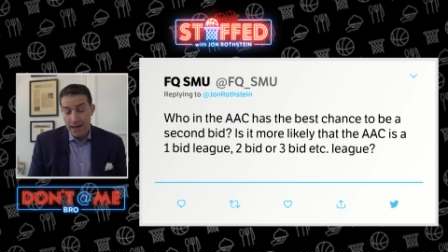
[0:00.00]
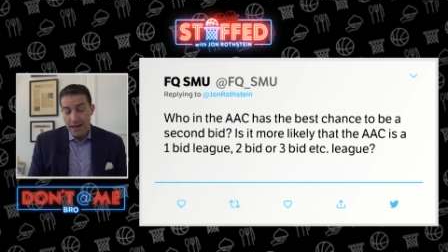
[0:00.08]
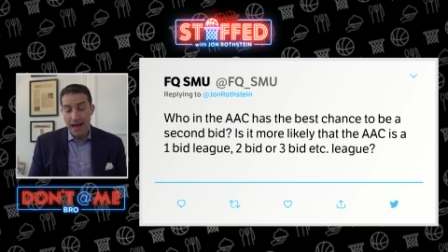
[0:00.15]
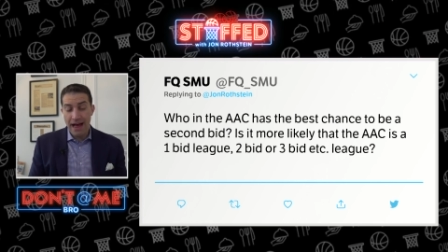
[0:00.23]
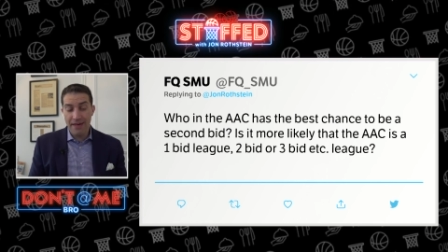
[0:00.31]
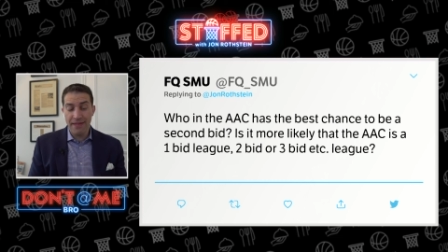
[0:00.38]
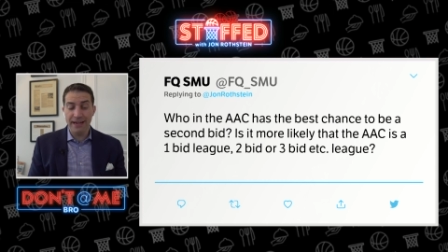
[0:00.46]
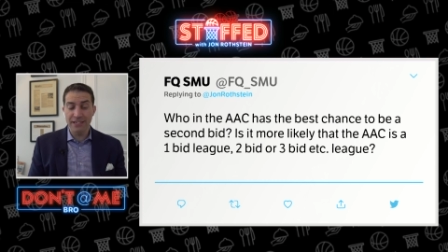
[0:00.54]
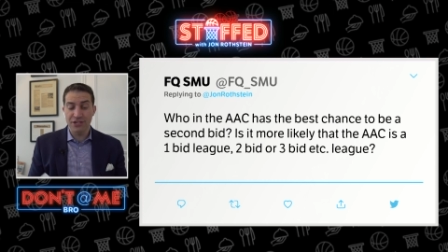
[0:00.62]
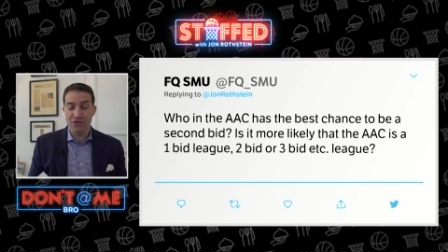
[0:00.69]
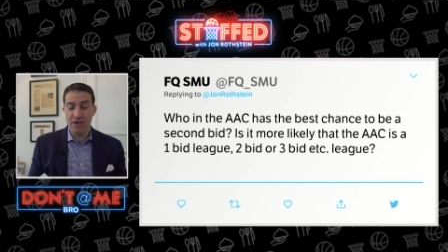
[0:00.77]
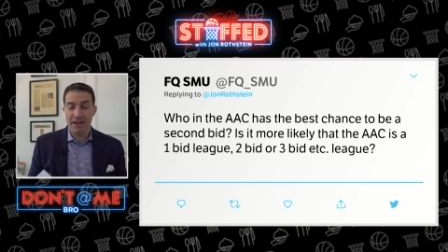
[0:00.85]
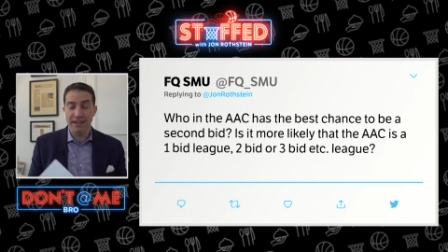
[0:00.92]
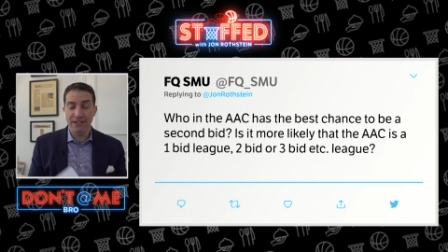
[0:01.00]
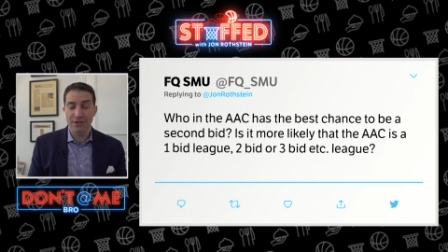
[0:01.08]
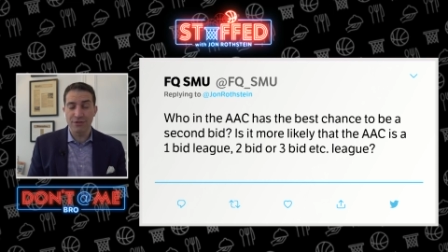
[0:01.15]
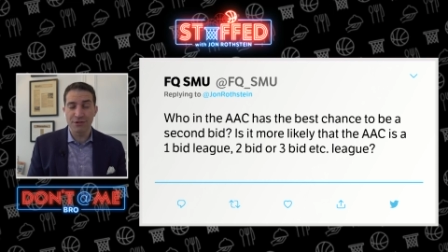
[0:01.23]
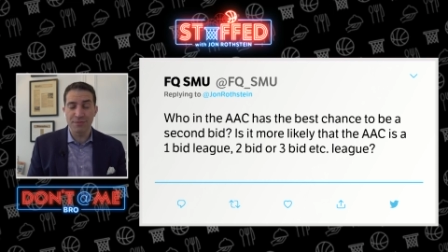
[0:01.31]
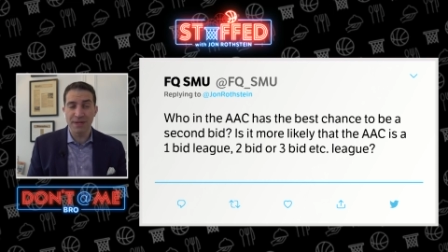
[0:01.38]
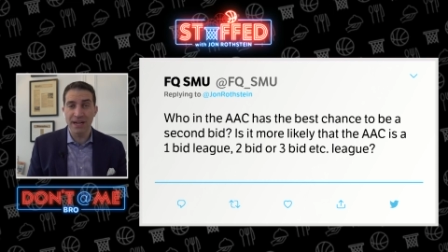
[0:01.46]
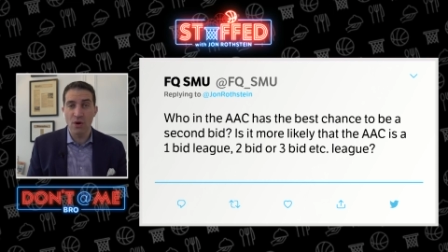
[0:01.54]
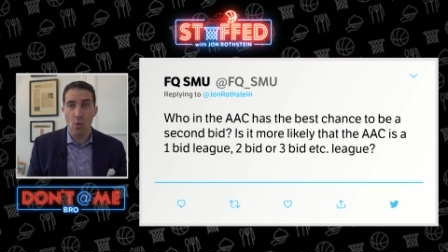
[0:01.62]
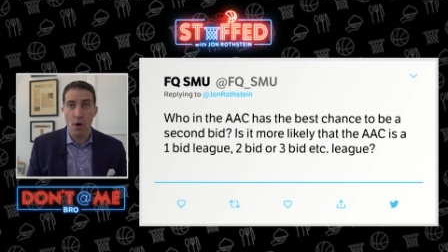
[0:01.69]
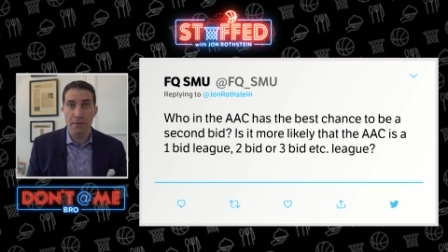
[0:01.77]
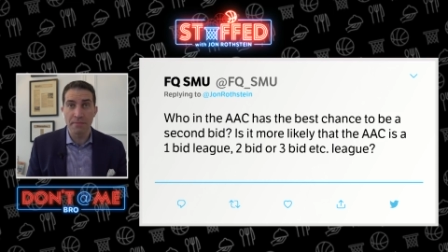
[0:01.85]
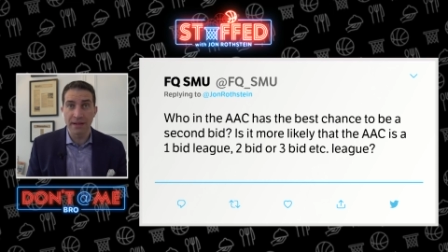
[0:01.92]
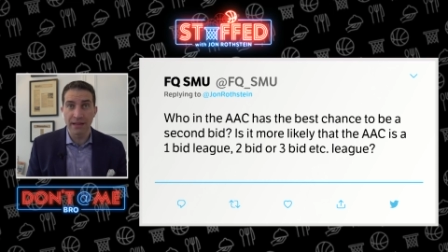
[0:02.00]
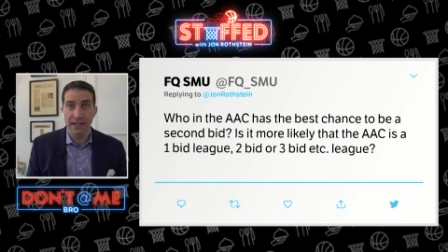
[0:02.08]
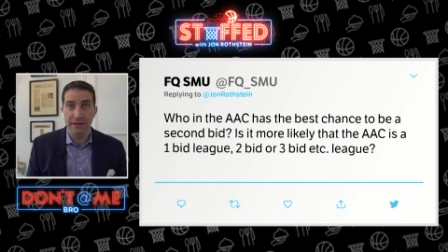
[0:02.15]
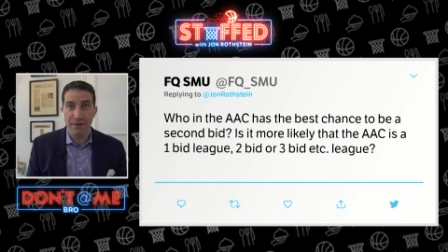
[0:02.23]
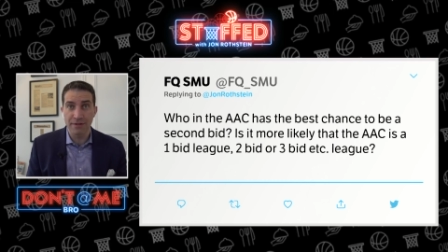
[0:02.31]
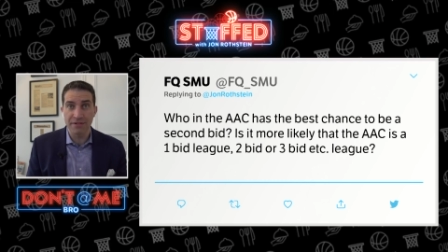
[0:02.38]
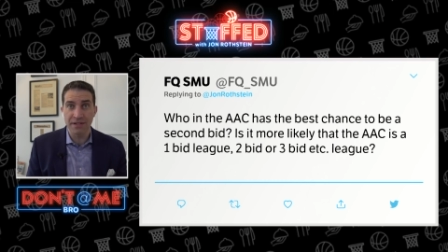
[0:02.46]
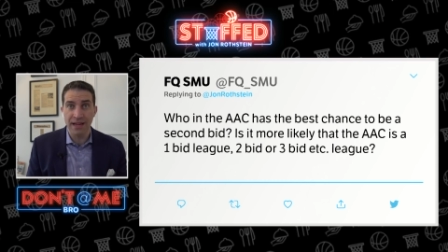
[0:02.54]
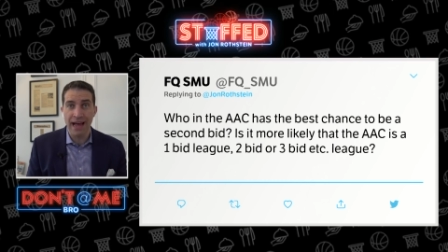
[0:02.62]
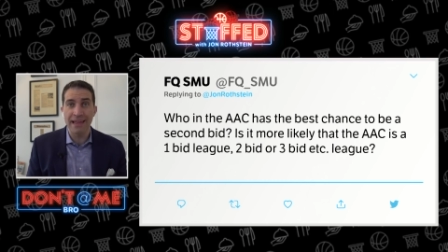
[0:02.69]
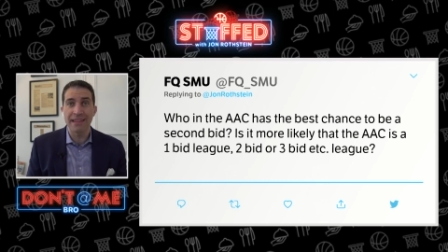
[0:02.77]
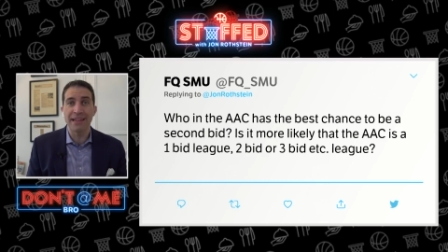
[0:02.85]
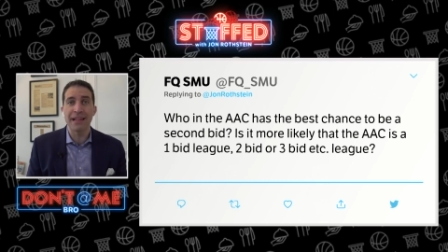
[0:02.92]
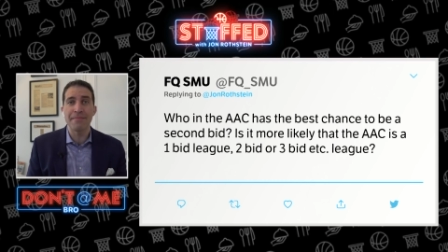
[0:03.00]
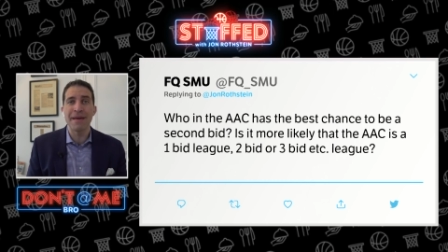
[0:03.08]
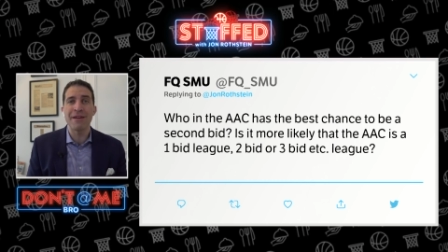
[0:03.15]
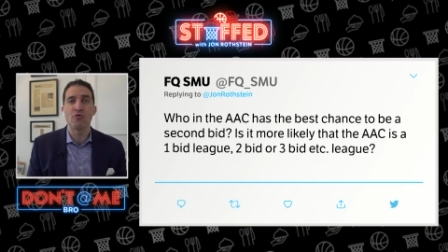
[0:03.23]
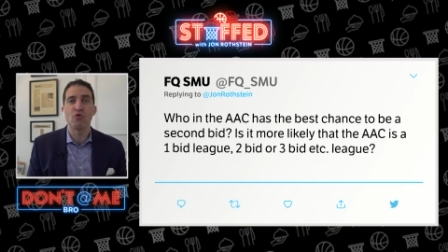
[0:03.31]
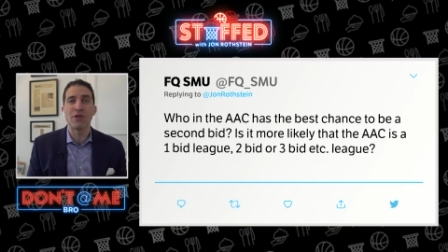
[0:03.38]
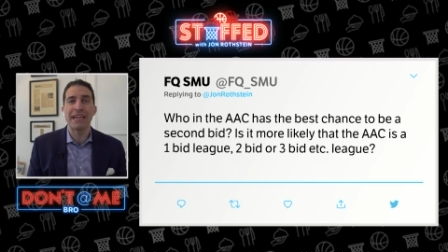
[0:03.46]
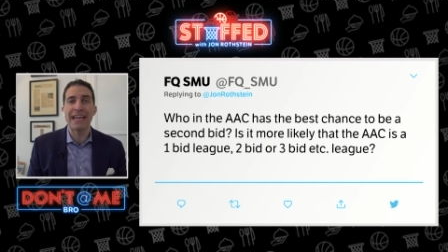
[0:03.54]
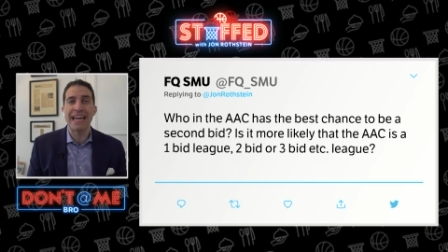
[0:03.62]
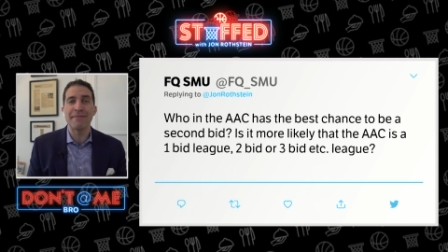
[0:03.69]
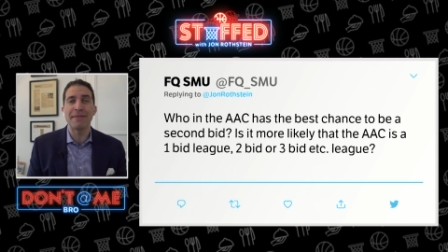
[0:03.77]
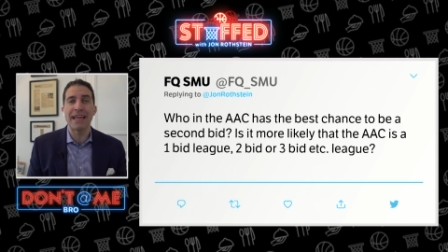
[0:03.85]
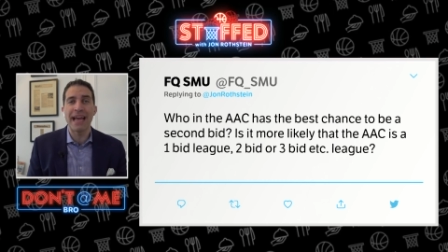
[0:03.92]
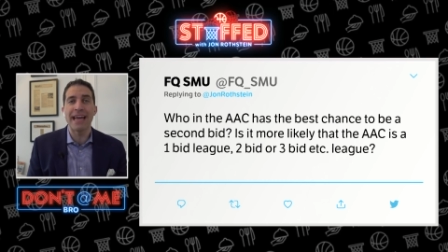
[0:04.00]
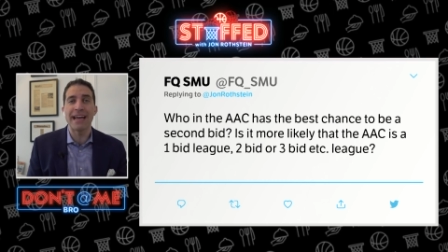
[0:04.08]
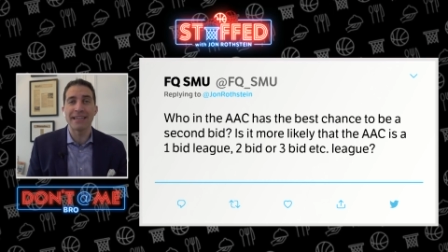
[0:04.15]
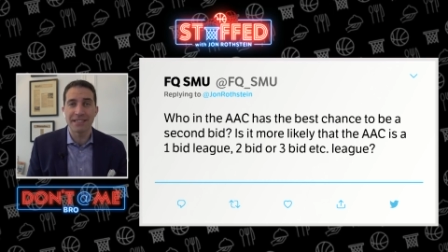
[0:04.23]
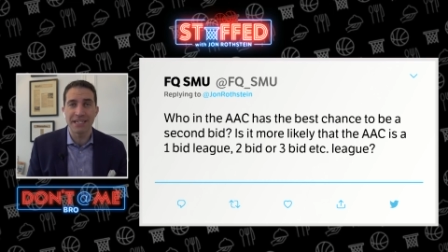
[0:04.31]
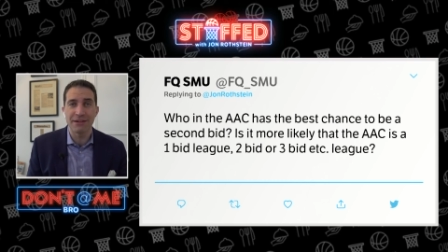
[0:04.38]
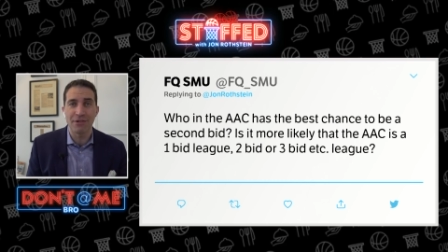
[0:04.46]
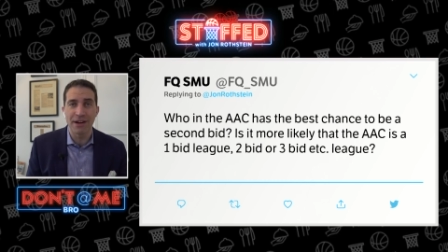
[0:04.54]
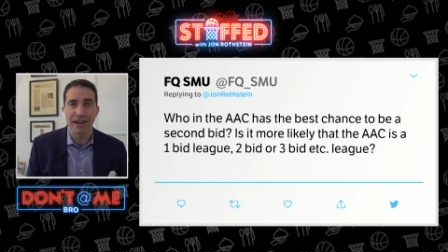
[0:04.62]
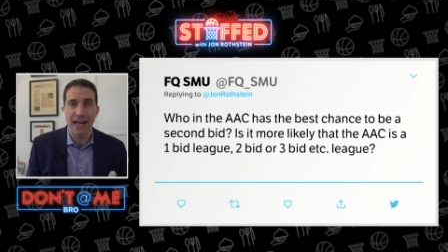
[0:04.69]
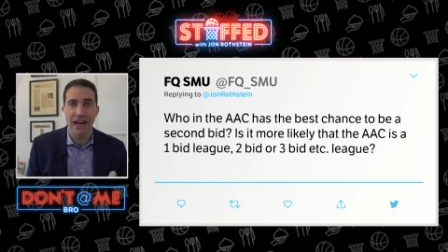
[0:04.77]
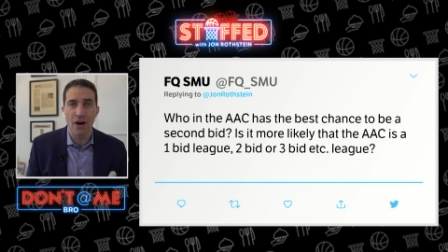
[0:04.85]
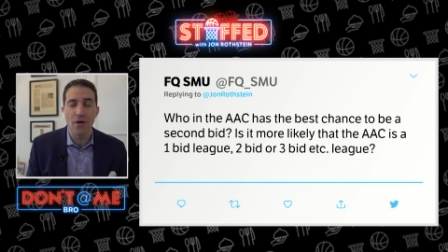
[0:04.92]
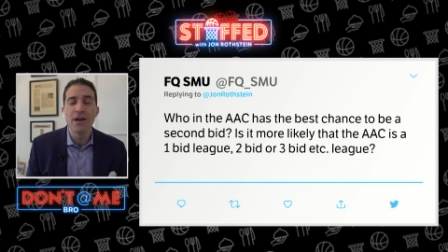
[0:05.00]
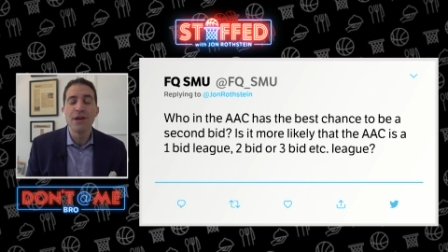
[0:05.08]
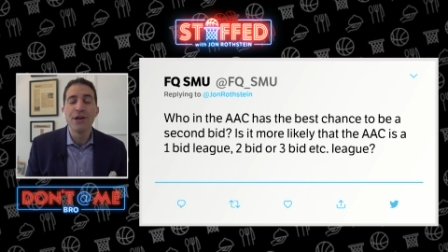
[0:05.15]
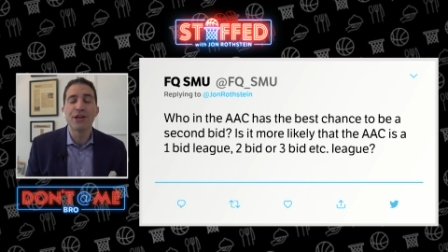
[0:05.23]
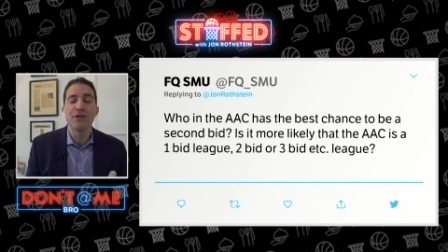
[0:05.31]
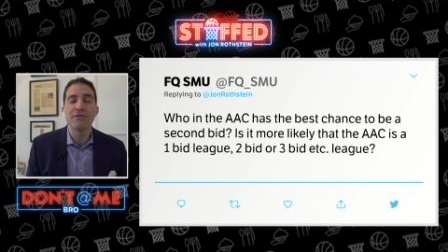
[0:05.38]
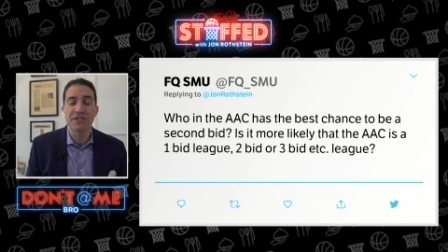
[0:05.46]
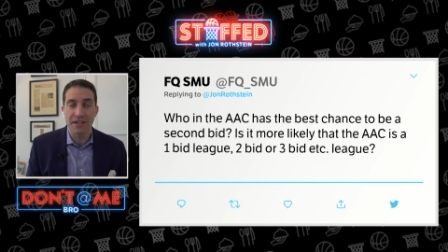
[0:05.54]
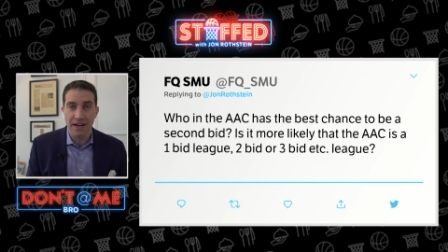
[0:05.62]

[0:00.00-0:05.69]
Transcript: I think it's trending towards being a 1-bid league, personally. I think they may rename the AAC right now Houston